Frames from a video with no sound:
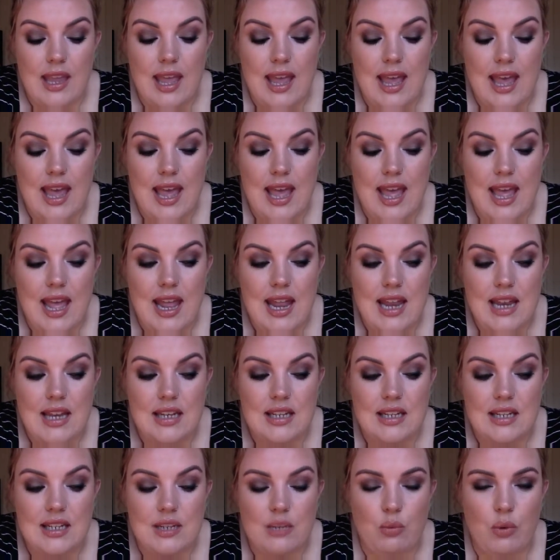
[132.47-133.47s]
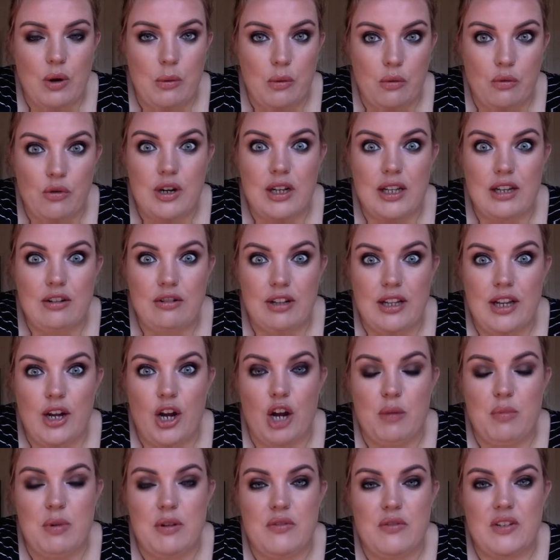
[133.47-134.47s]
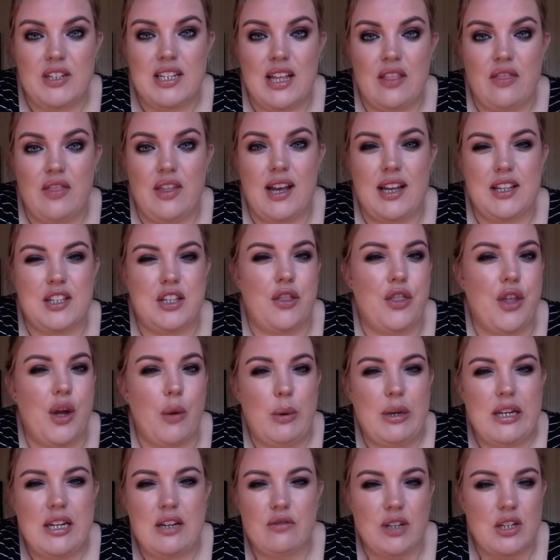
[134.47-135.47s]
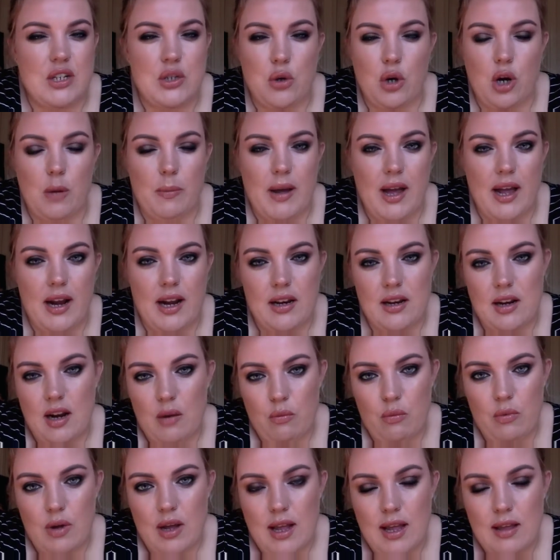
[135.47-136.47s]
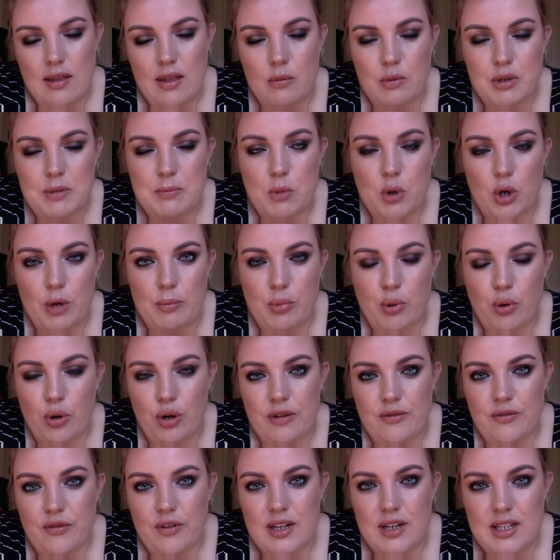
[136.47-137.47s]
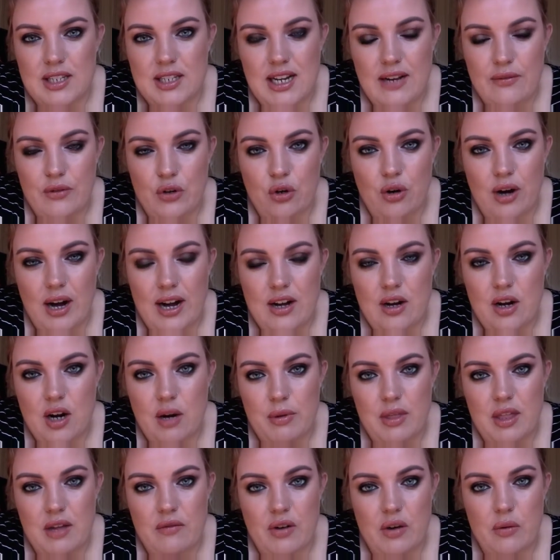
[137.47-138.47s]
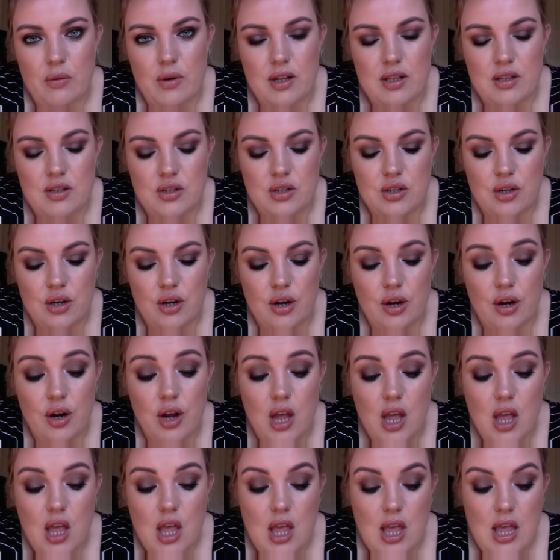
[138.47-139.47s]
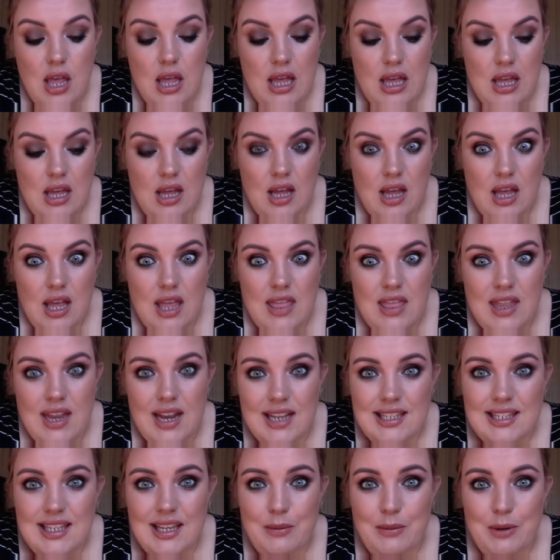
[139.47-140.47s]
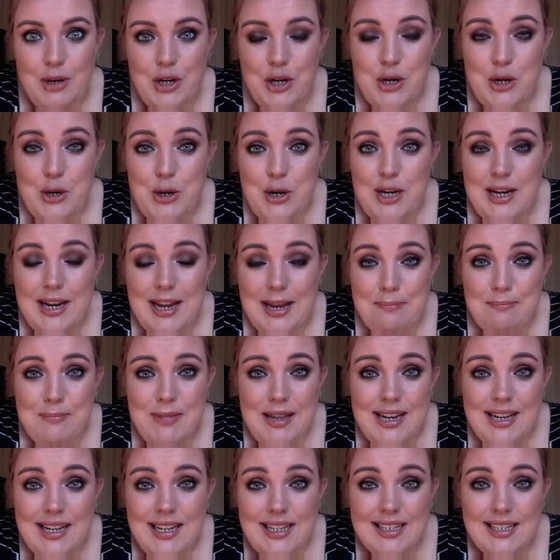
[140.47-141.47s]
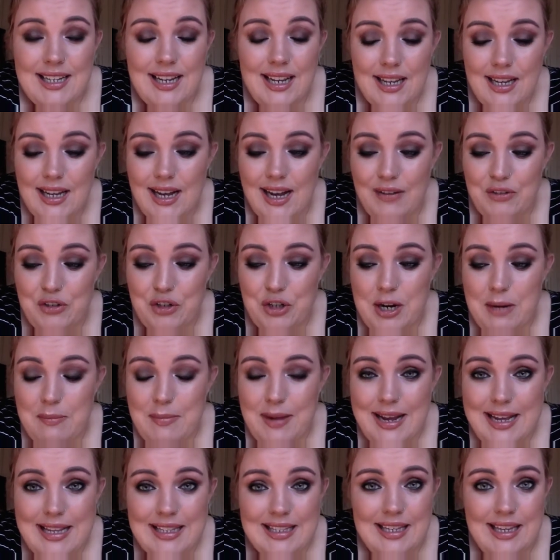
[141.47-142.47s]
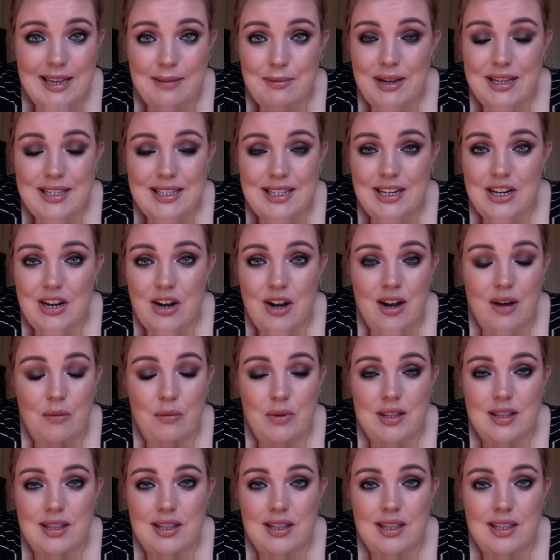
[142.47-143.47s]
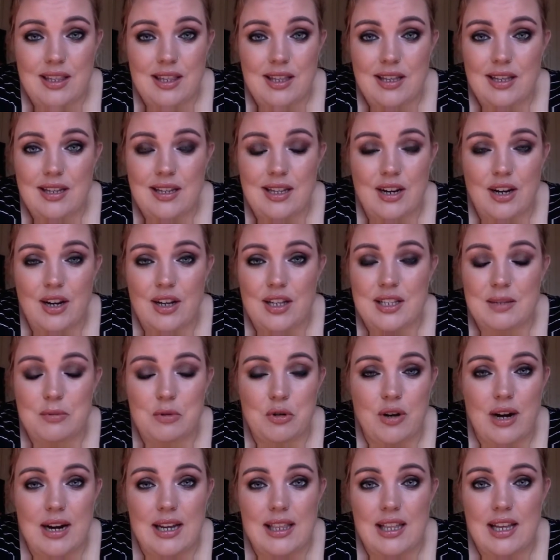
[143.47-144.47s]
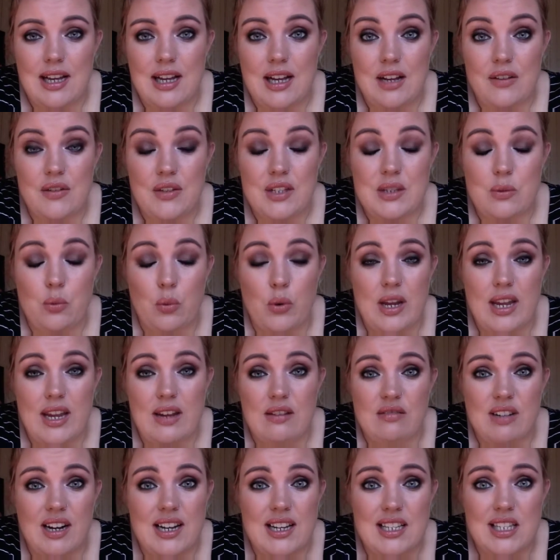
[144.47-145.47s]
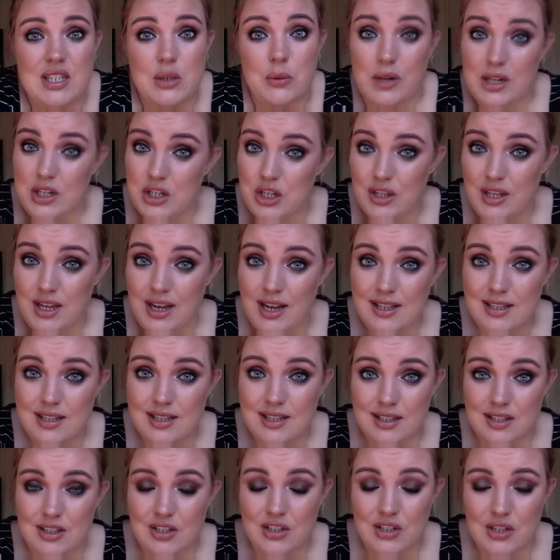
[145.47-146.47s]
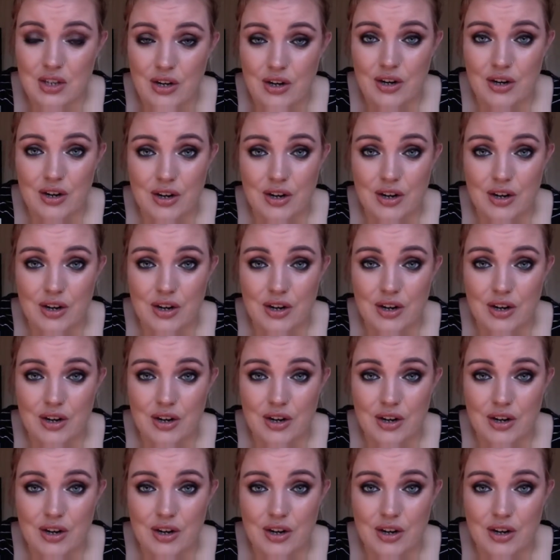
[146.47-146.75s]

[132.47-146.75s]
and we were really hoping for 10,000, though we didn't really talk about it. It was more important for us to have a great night with everyone. So next thing we knew, next minute, after an amazing night with, you know, some great laughs, we raised 22,000. So